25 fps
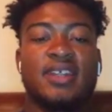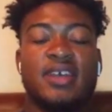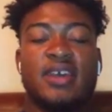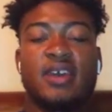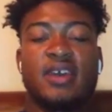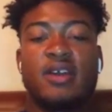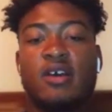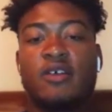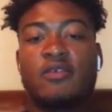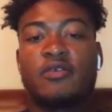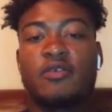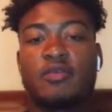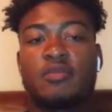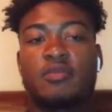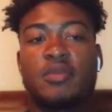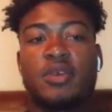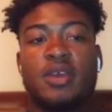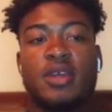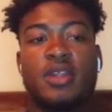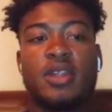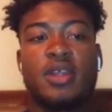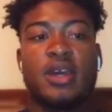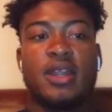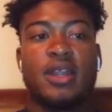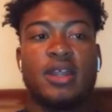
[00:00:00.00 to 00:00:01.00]
They offered
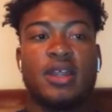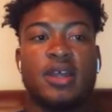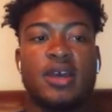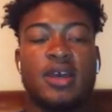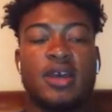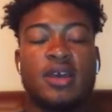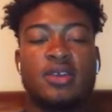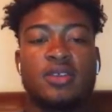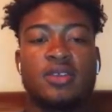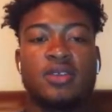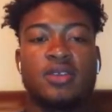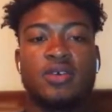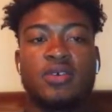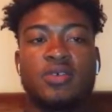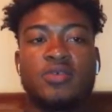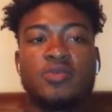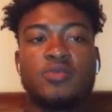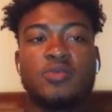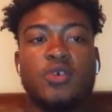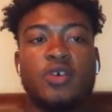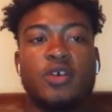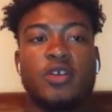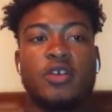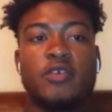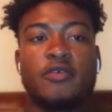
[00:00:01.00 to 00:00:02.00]
me da. It's
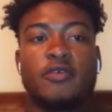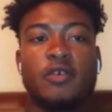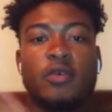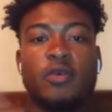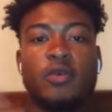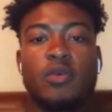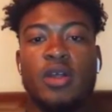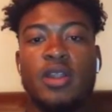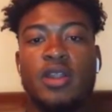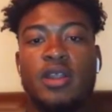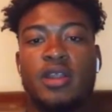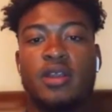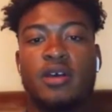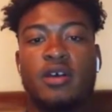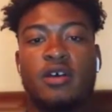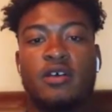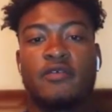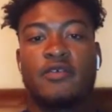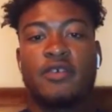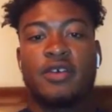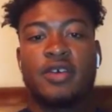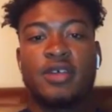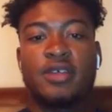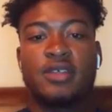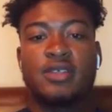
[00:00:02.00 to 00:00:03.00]
more of a running
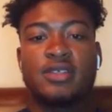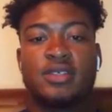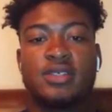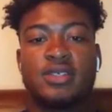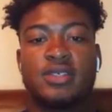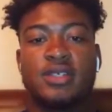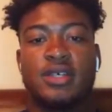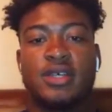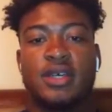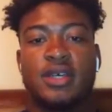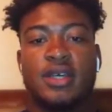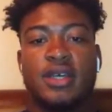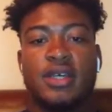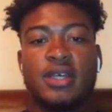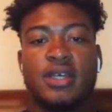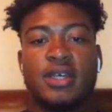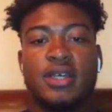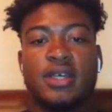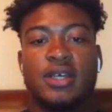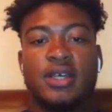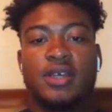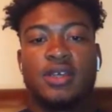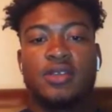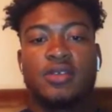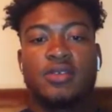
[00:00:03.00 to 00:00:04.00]
offense.
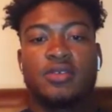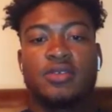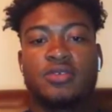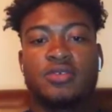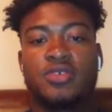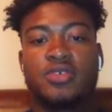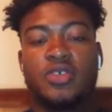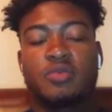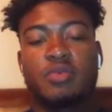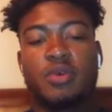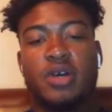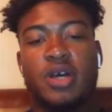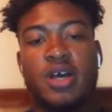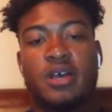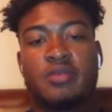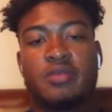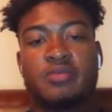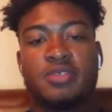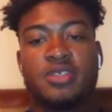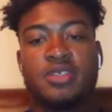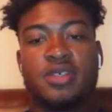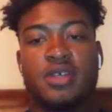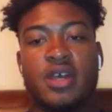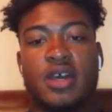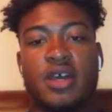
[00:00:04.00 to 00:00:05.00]
The triple
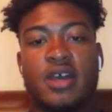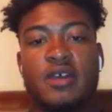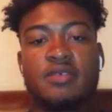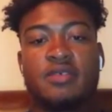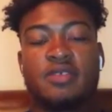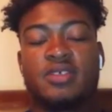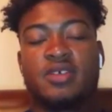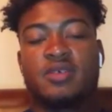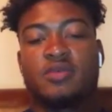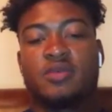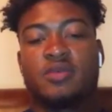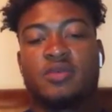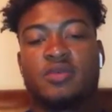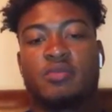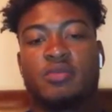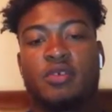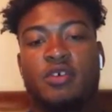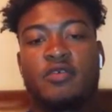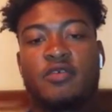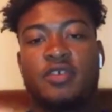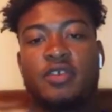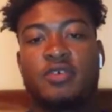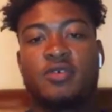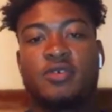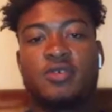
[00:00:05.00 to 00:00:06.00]
option, obviously, with both
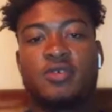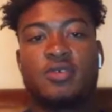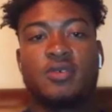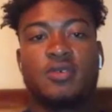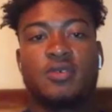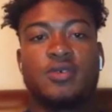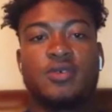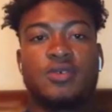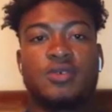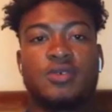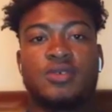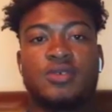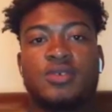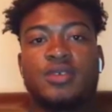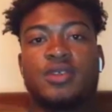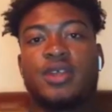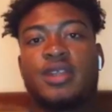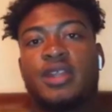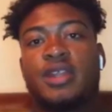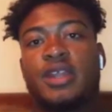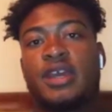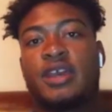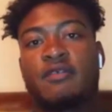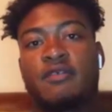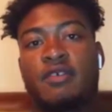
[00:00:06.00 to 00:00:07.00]
of those schools. So then
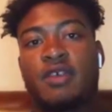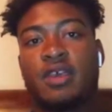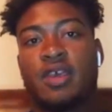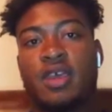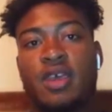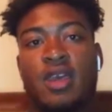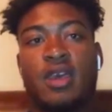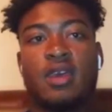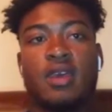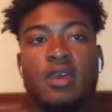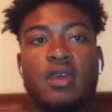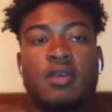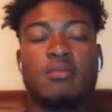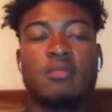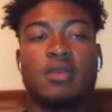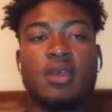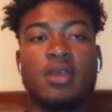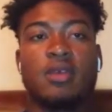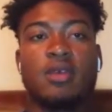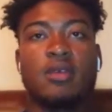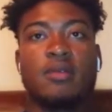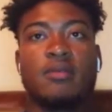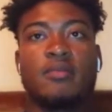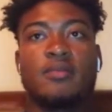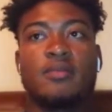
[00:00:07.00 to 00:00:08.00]
Navy came,
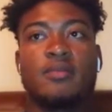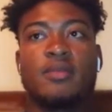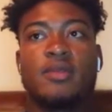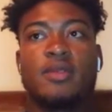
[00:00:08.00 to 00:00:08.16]
and